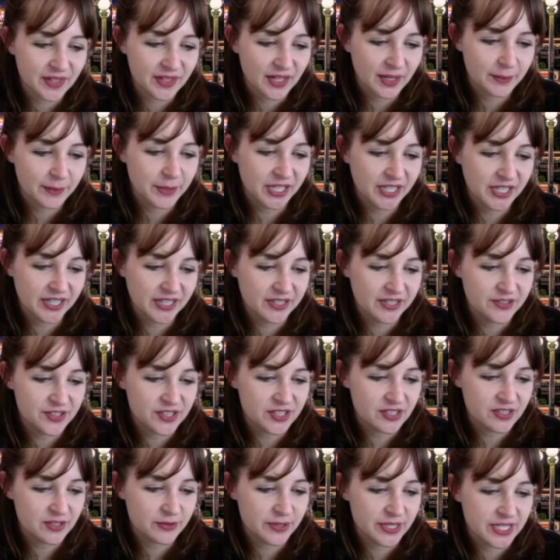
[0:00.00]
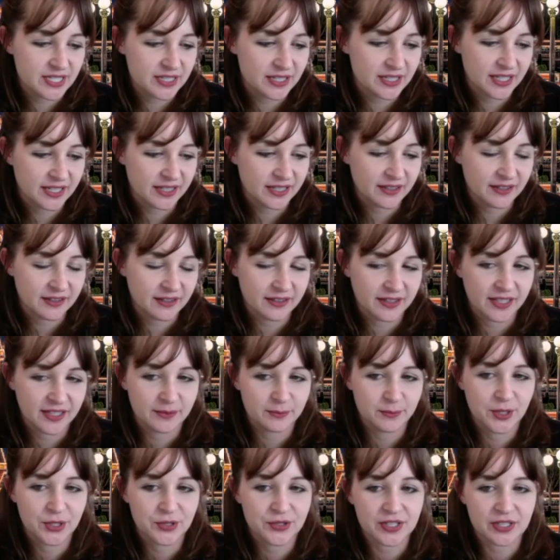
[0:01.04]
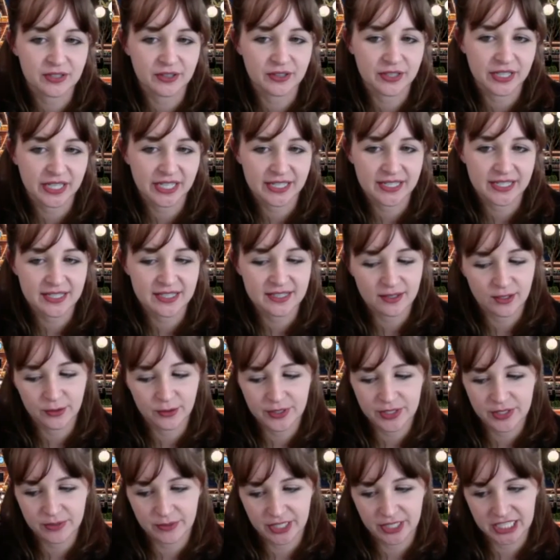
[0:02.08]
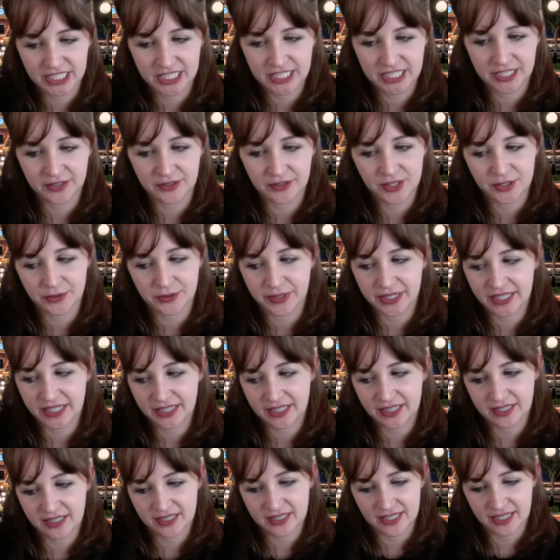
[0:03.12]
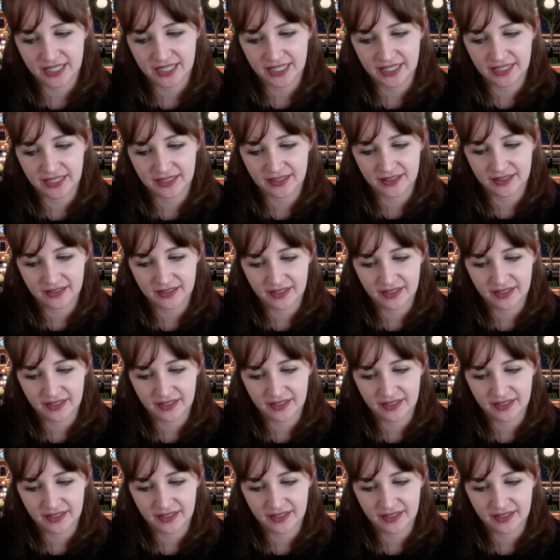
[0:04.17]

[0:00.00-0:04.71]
I mean, I used to always like most little kids always wanted to go to it as a kid.